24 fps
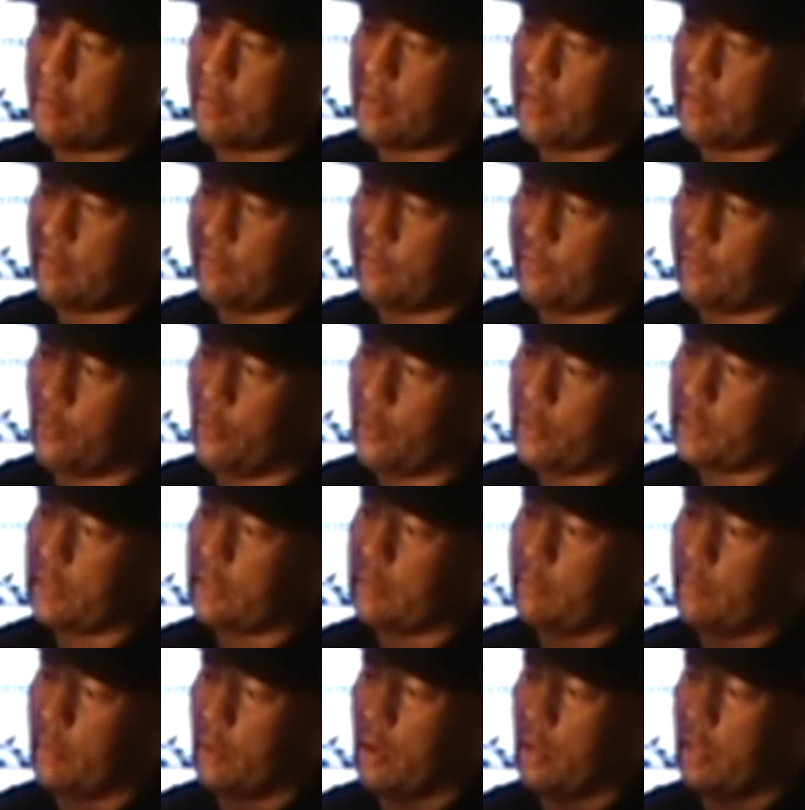it forced
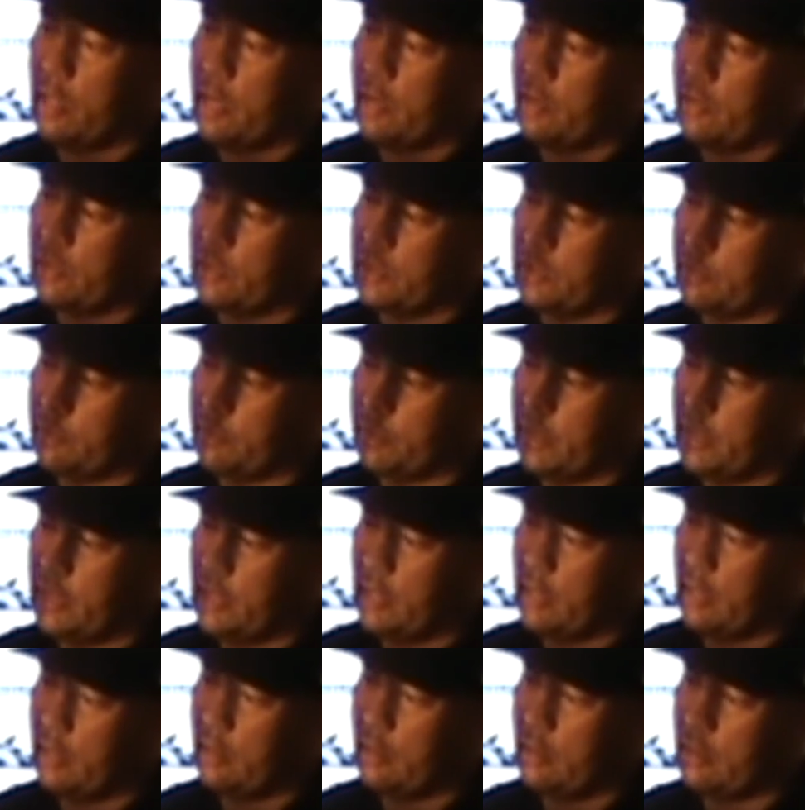the ball out,
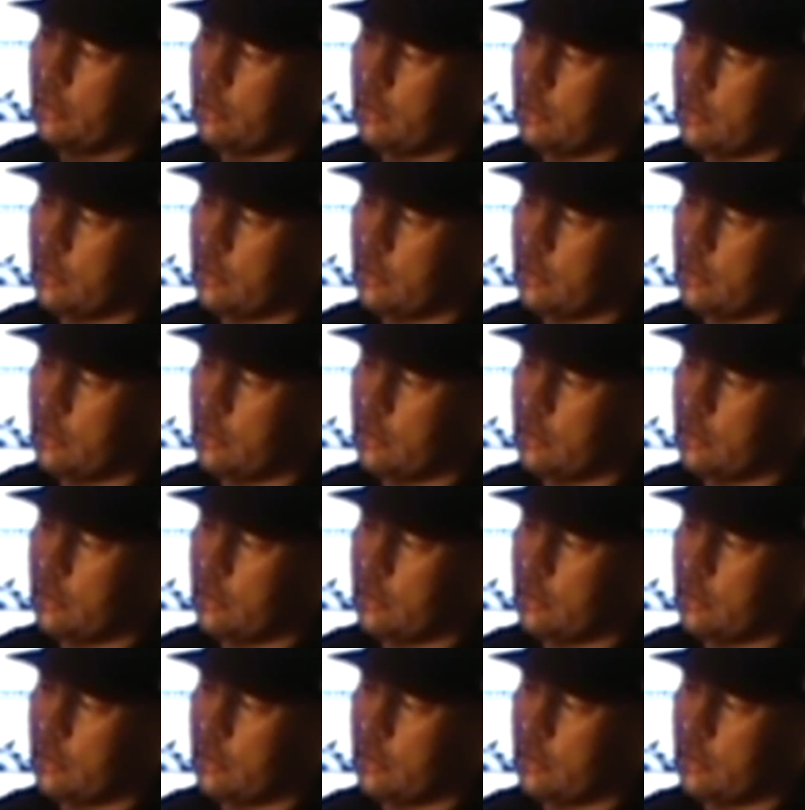splitting